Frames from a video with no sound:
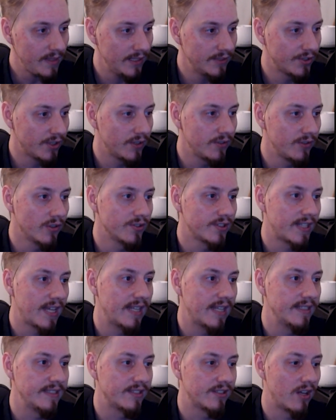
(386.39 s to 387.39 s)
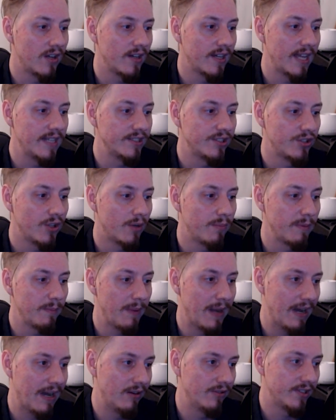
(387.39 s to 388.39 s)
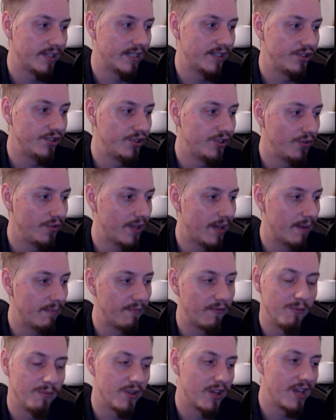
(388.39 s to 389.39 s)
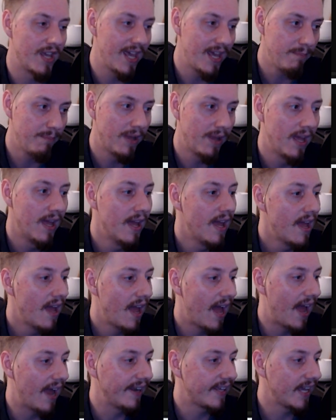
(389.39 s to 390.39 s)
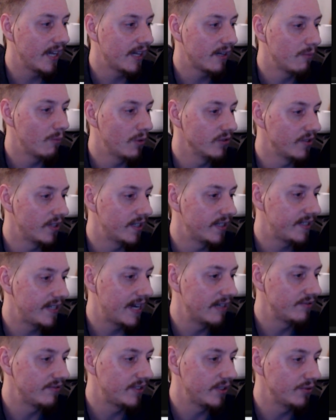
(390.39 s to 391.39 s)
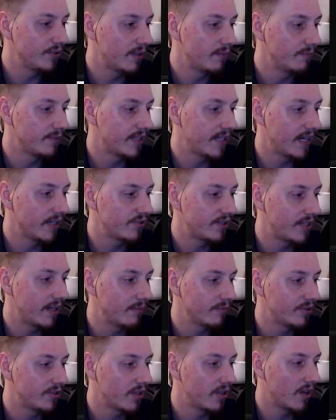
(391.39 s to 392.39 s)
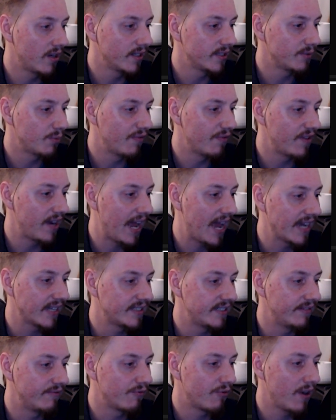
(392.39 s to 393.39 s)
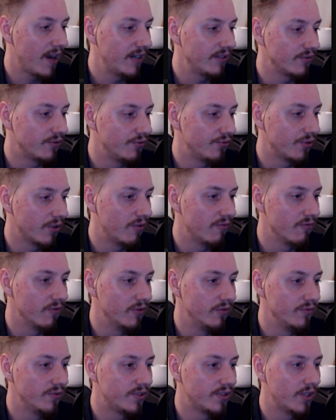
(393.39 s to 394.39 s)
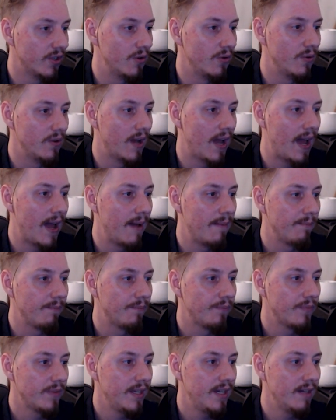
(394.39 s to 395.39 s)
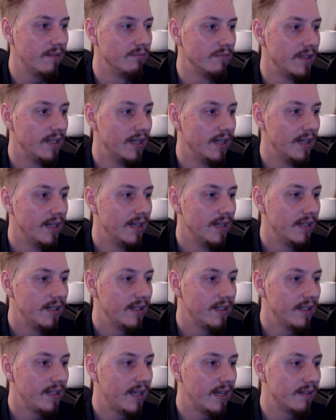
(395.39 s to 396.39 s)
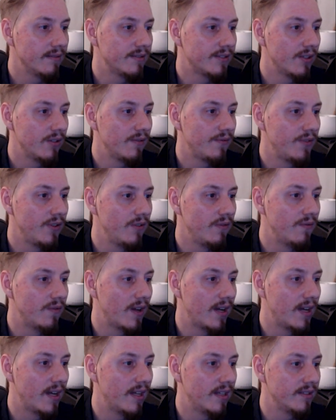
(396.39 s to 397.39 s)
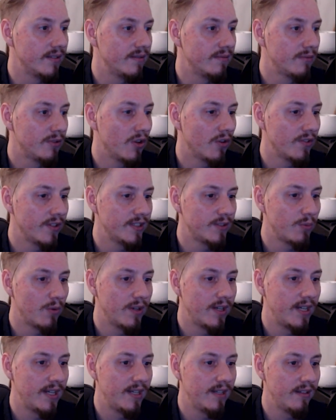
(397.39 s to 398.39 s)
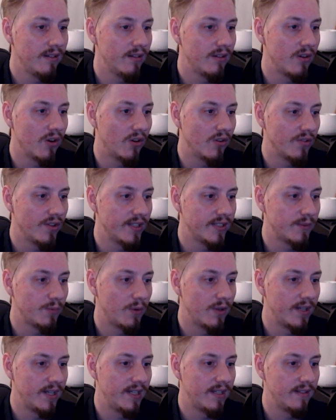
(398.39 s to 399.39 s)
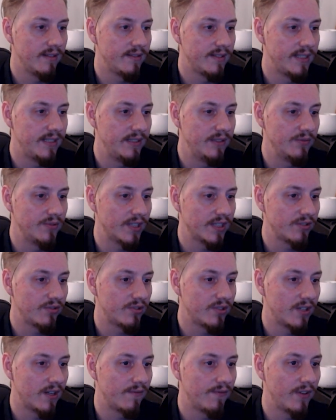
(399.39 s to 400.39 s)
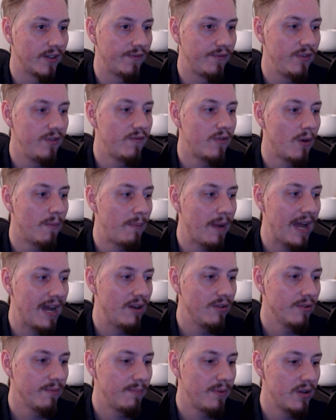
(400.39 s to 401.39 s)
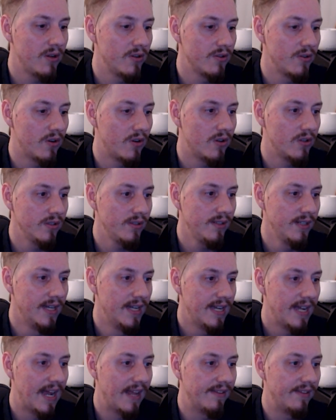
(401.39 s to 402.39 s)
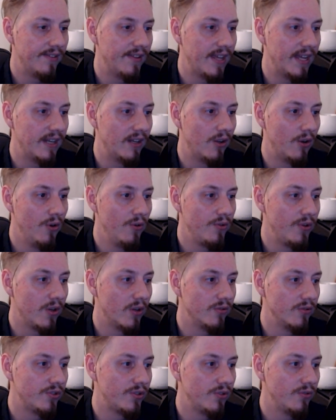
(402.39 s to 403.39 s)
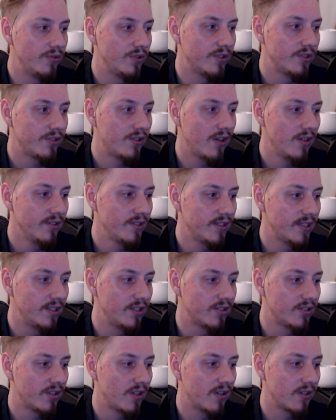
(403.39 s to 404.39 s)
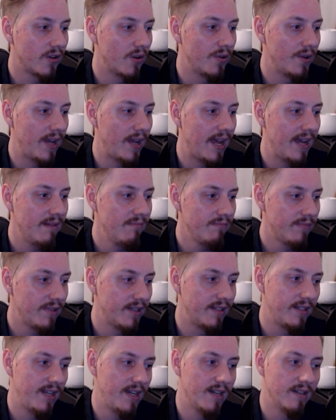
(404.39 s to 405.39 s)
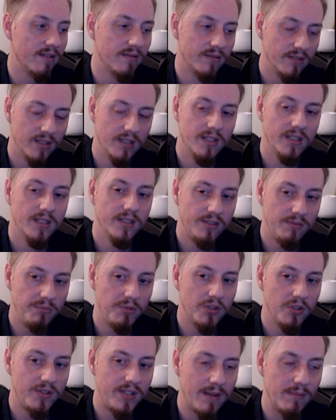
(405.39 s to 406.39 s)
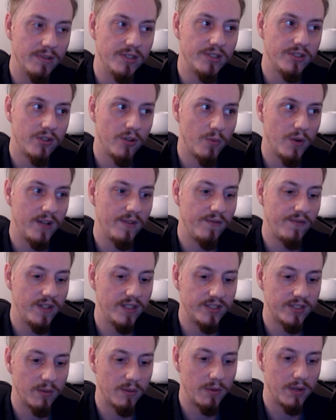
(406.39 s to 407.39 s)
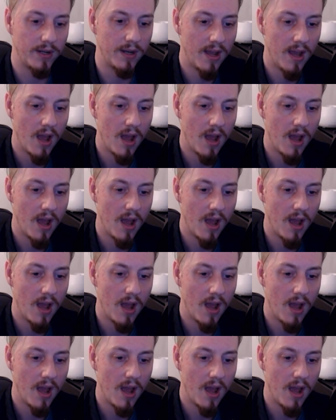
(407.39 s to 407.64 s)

So you can dodge that and start getting stopping power to then shoot them from your hip. And kick them while they're down. Deal 10% extra damage to targets with an active crowd control route. So, yeah, so if you've got this one in, it deals extra stuff. Like if you've got powder burn on and then they're low and you go to shooter stance and just start going ham, then yeah, some good damage. Good way to finish someone.